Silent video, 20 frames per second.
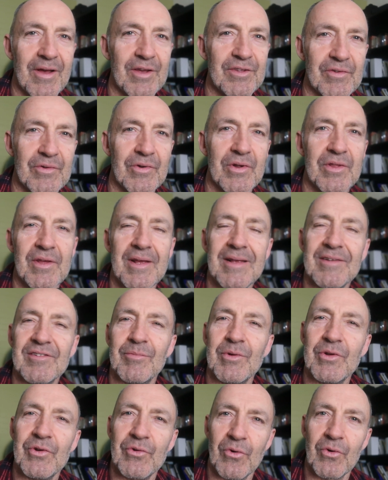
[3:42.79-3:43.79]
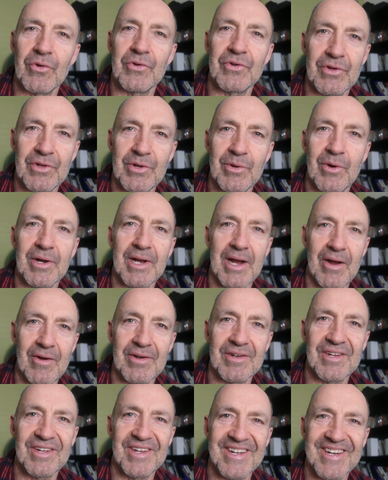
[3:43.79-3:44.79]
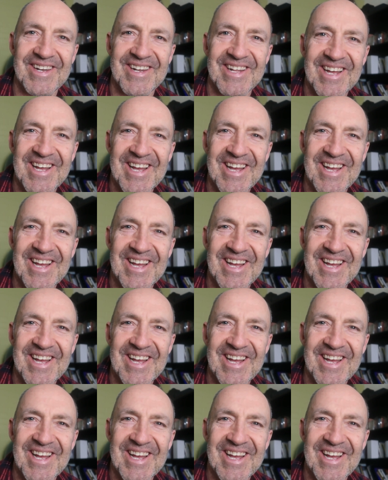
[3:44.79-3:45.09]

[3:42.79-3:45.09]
those very things will be drawn to you, I guarantee it.